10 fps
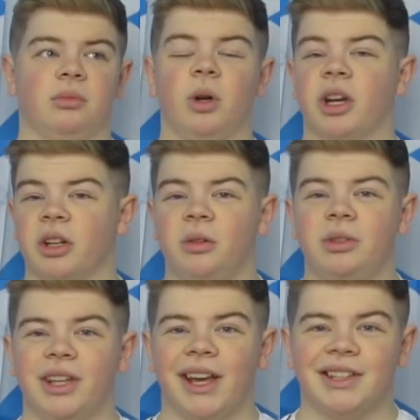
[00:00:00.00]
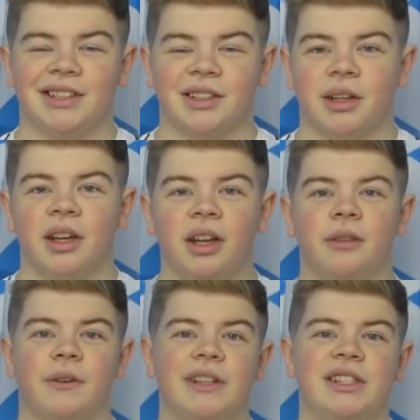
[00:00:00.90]
what I can only guess is a
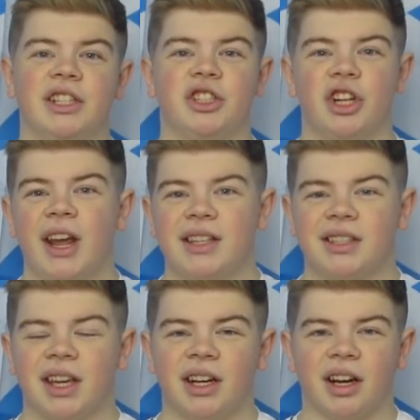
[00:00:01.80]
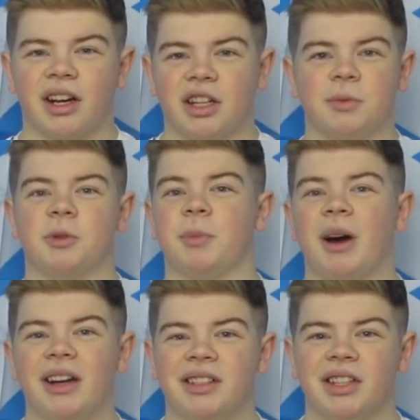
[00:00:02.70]
fancy dress, kind of Christmas
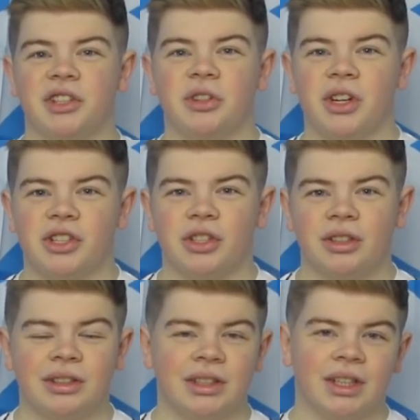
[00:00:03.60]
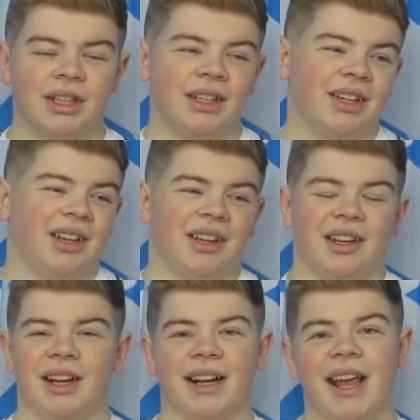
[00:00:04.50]
party situation.
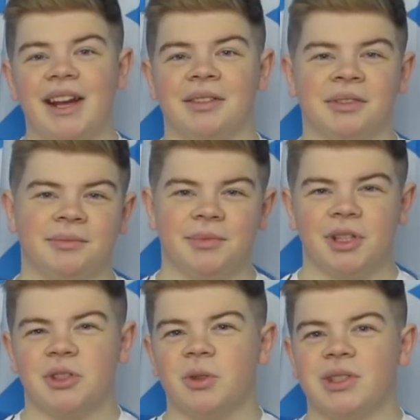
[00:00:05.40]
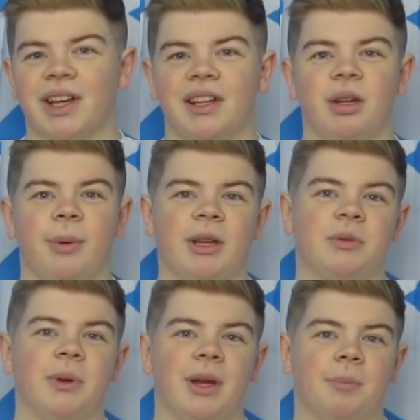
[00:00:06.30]
And again, it's not exactly the
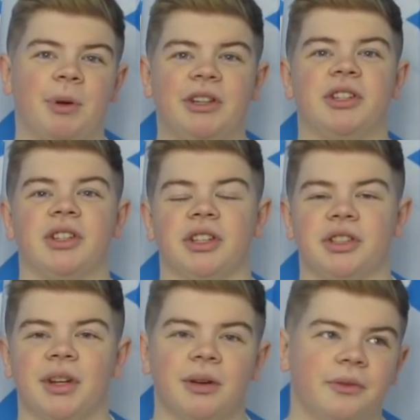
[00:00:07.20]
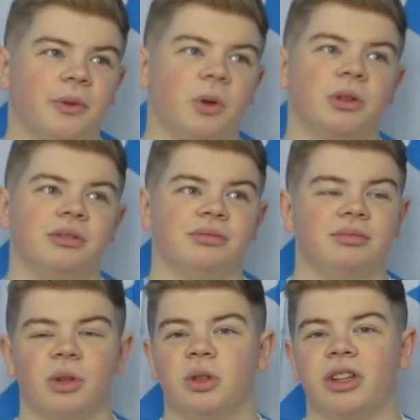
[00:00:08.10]
best way to picture yourself on
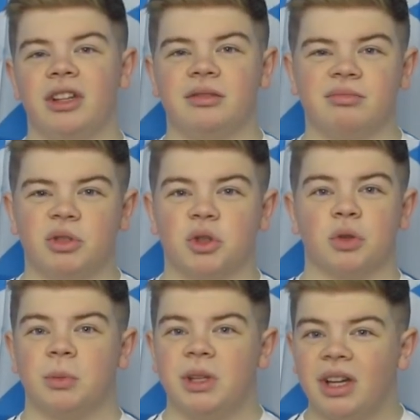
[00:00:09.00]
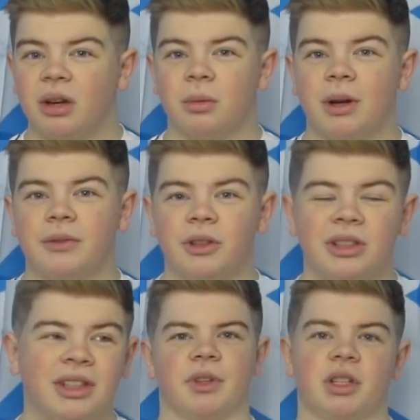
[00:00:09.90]
online social media or whatever.
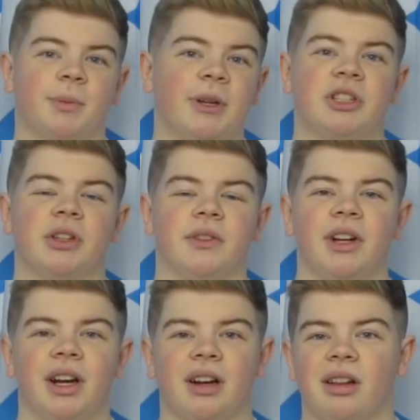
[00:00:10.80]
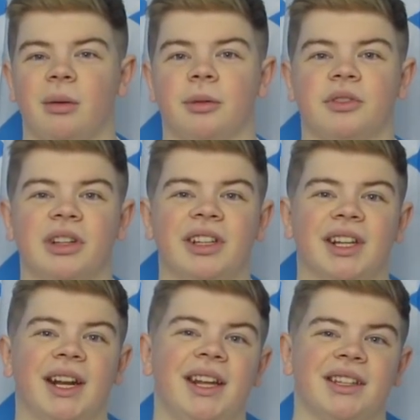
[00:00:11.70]
Especially if you're at a club of Dundee
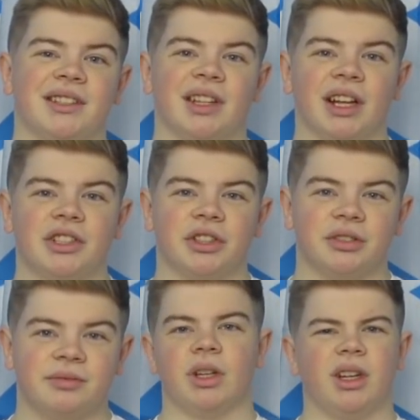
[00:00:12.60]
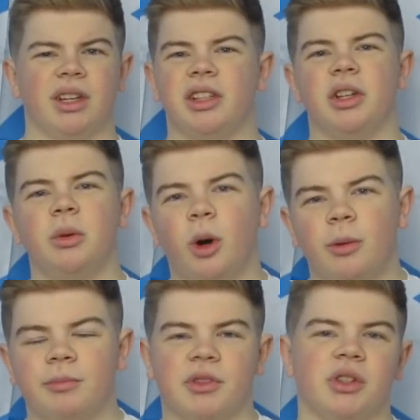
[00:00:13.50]
United stature. And you know
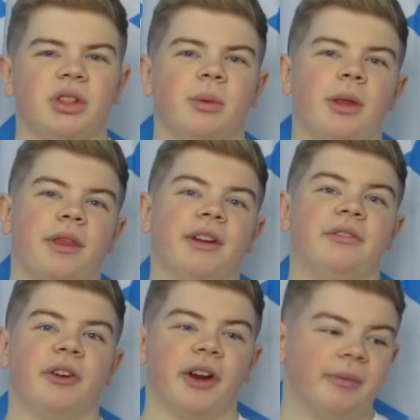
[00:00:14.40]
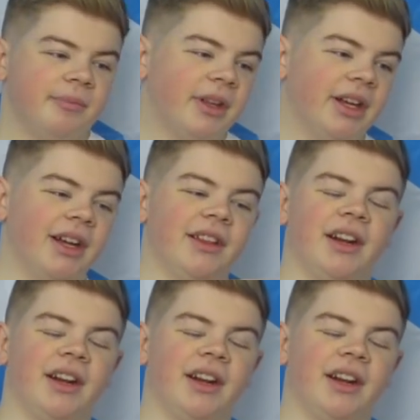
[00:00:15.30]
what? There's only one thing for it. In